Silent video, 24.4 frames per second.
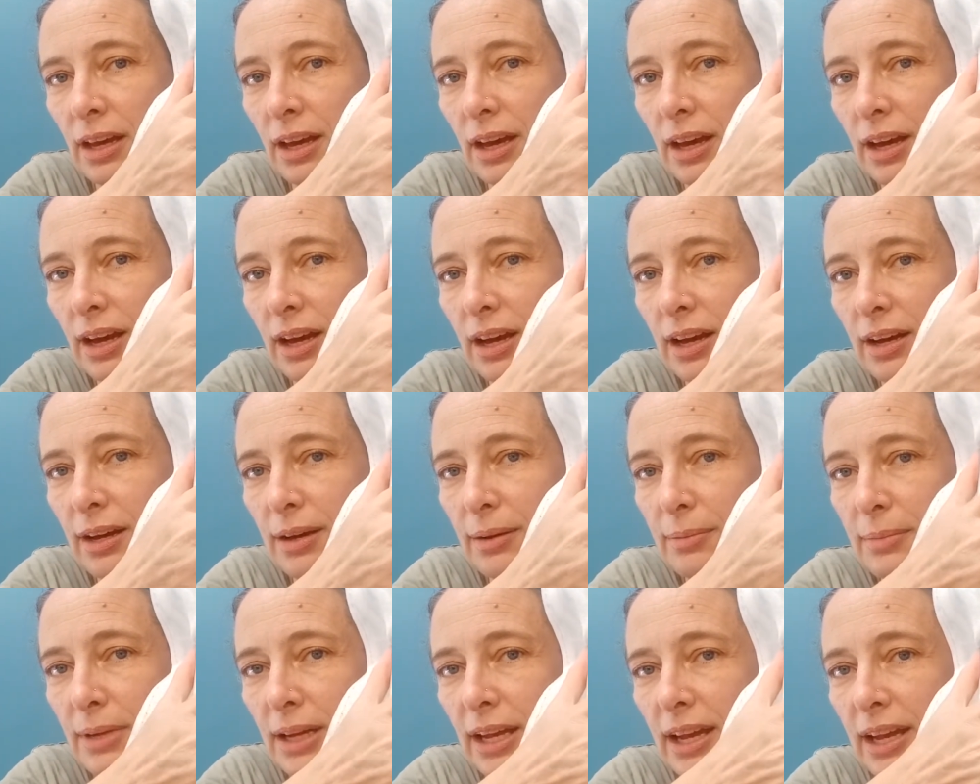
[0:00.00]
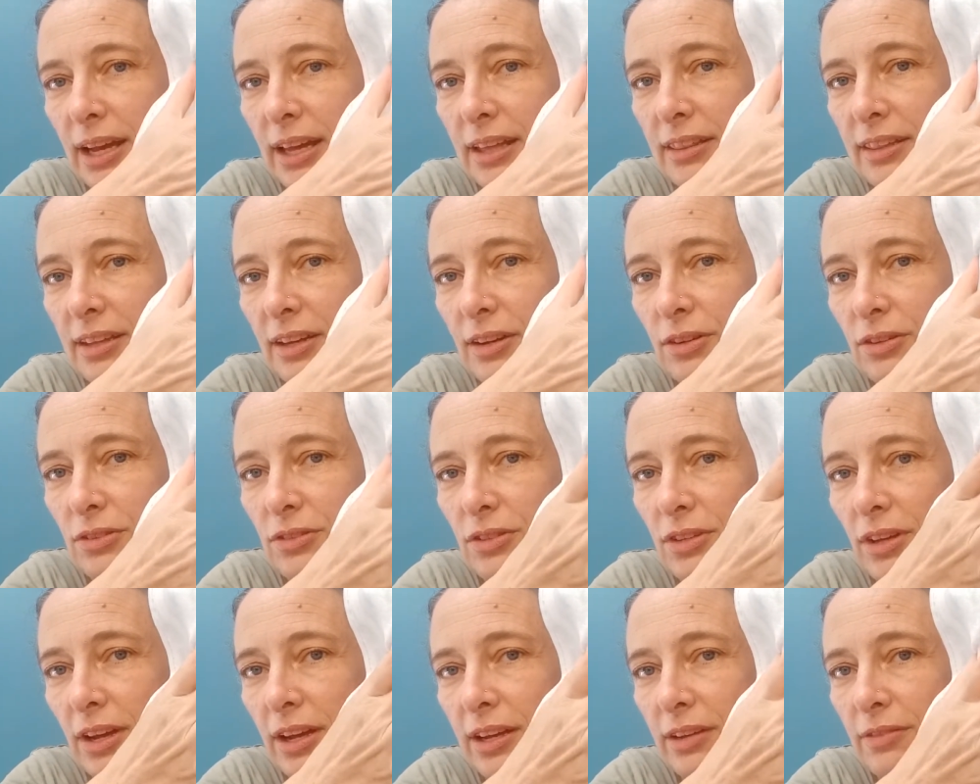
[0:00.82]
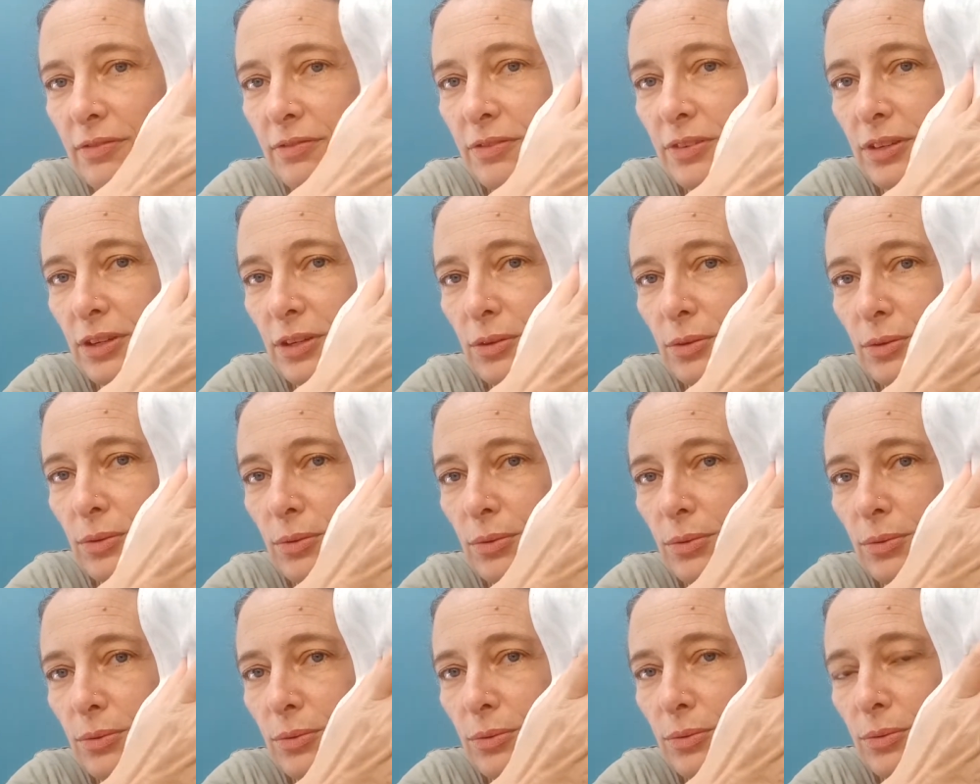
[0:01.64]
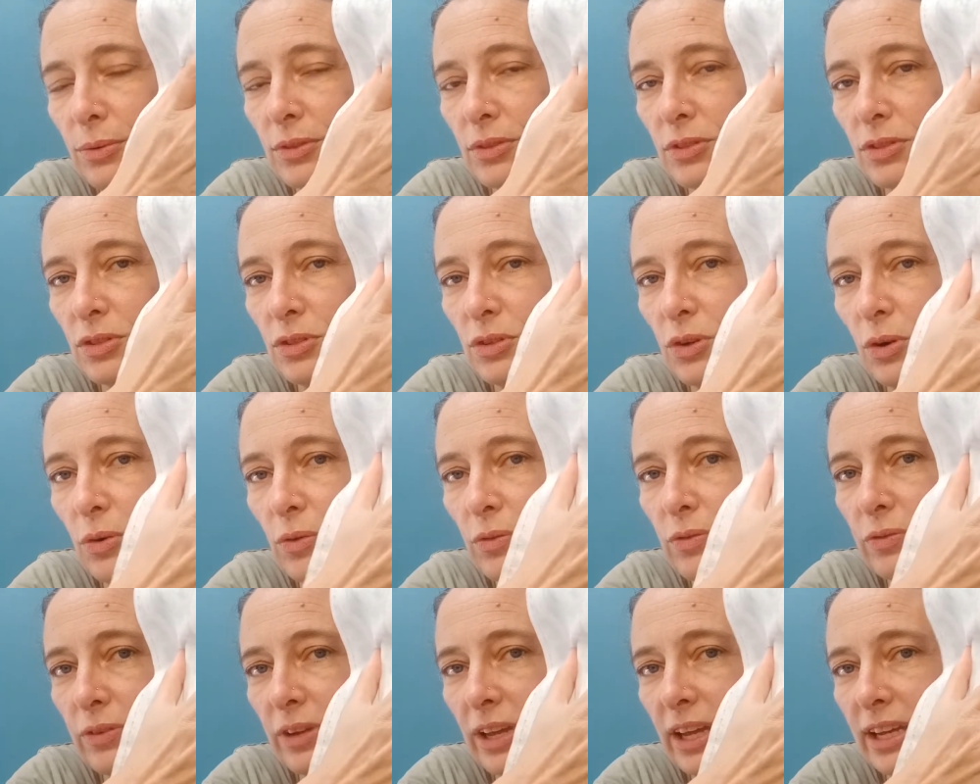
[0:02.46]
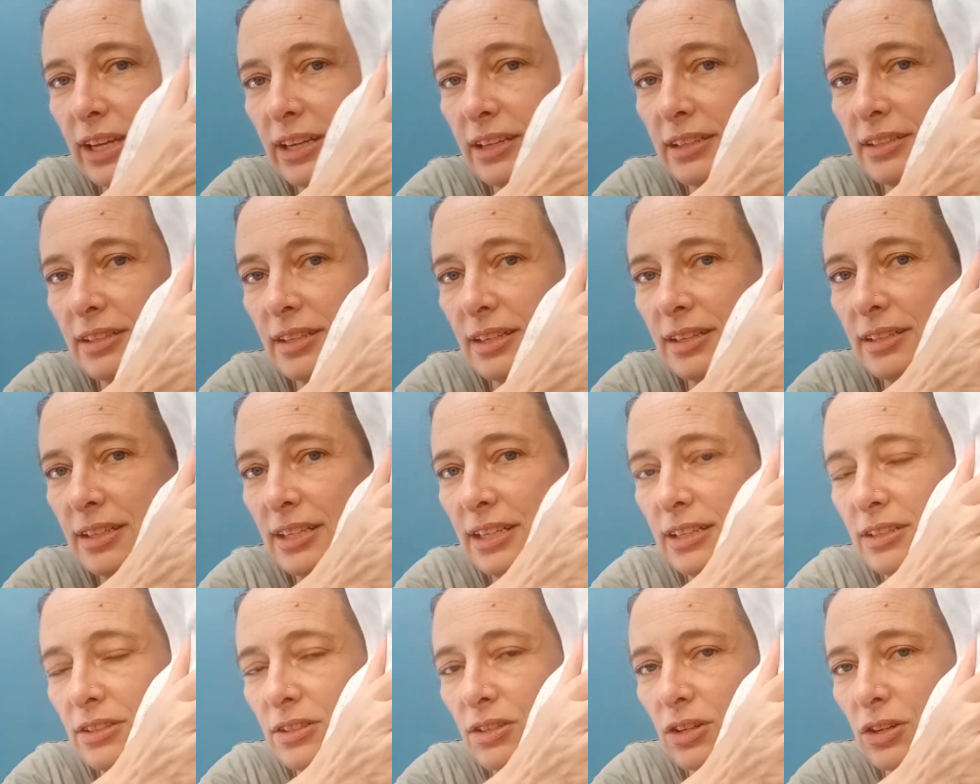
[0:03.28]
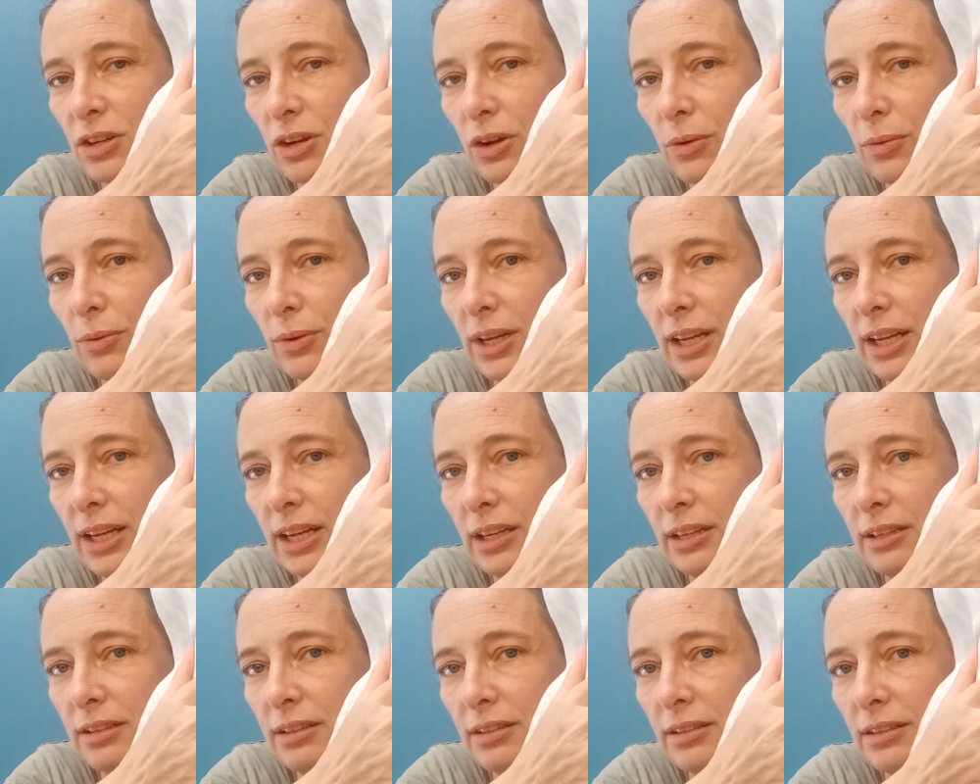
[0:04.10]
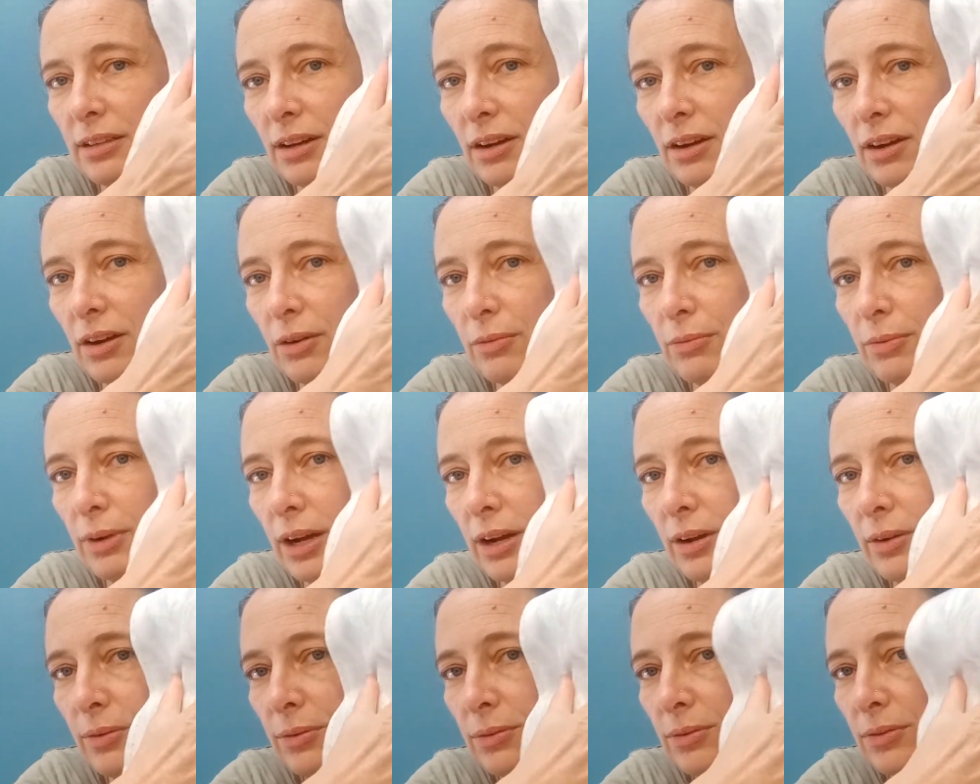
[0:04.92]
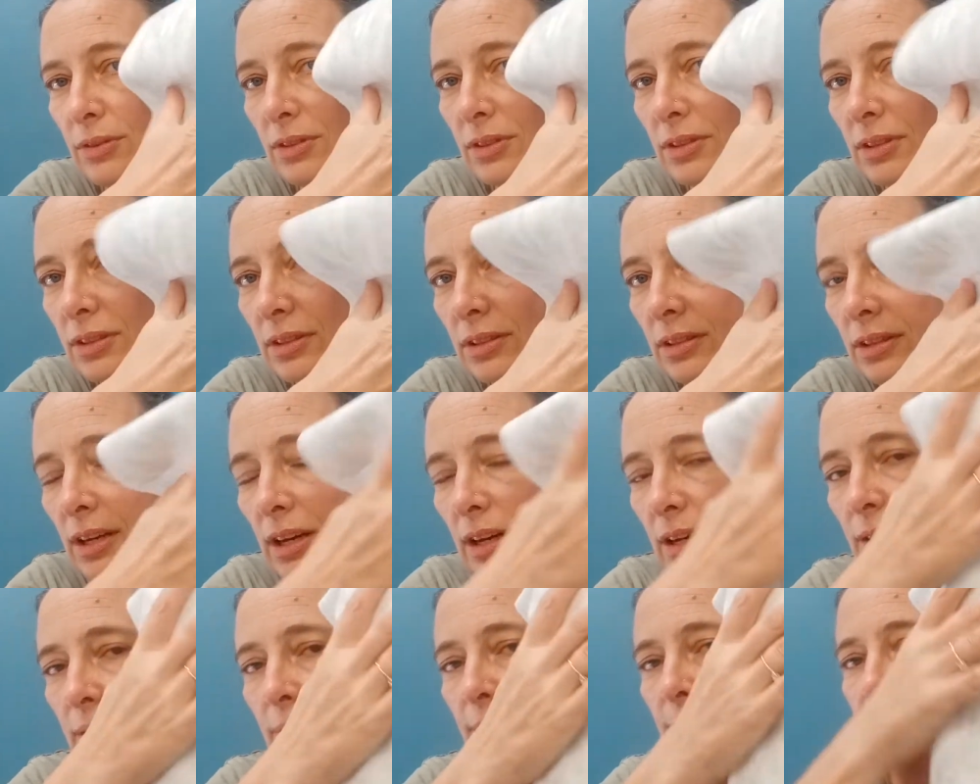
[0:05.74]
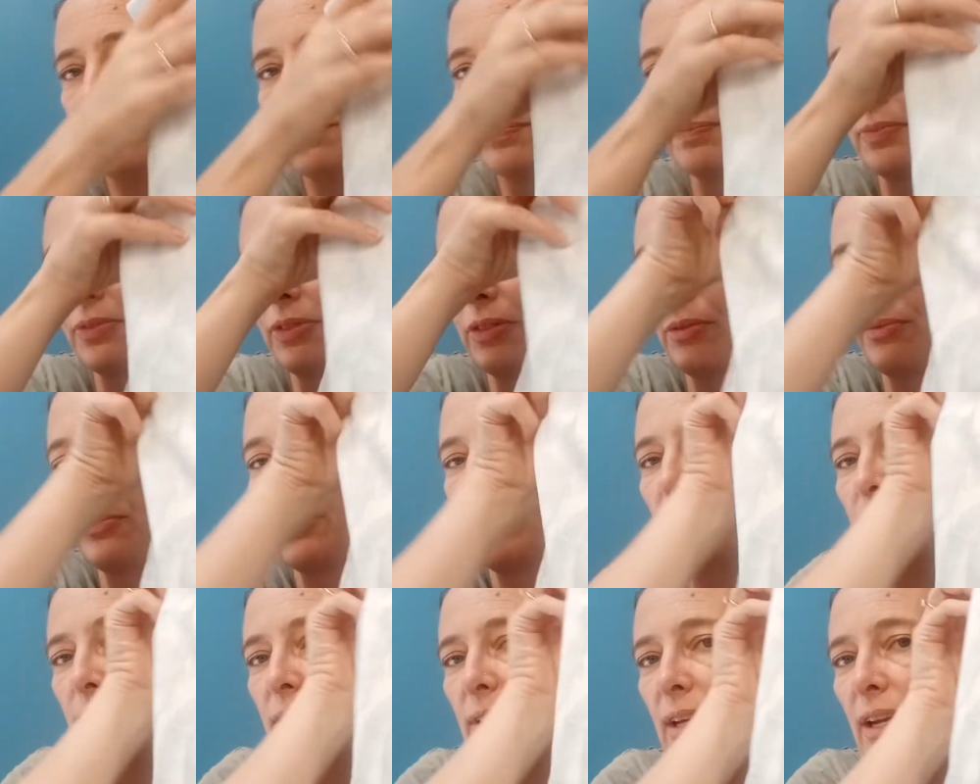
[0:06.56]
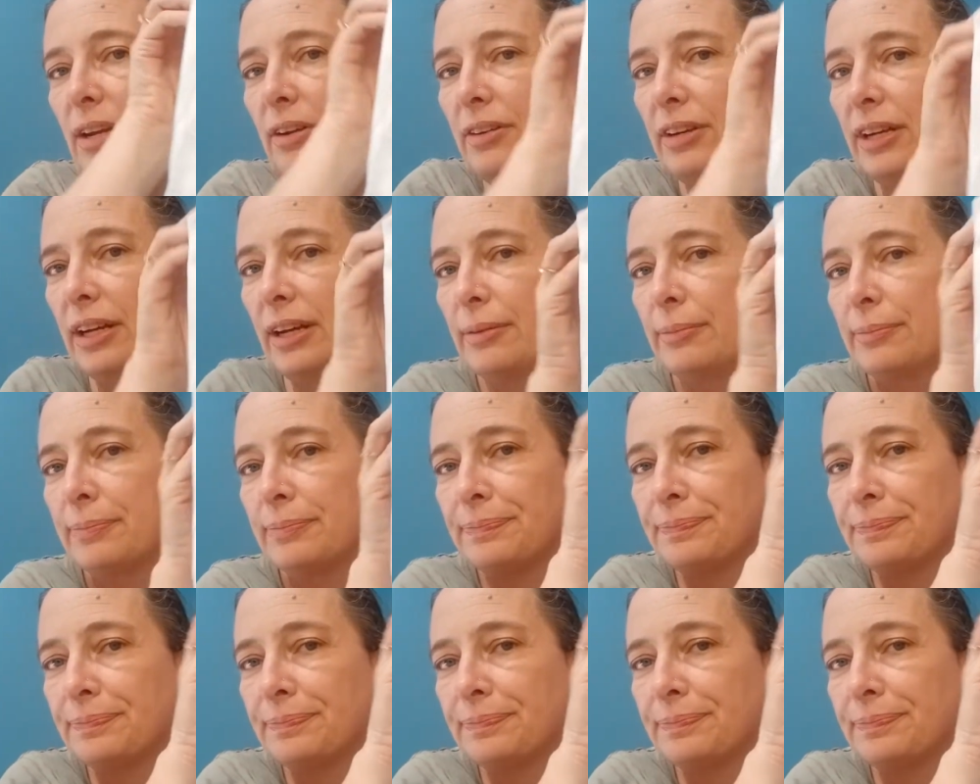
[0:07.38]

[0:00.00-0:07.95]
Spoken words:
And there's a few snowflakes that need to go in around the ribbon area.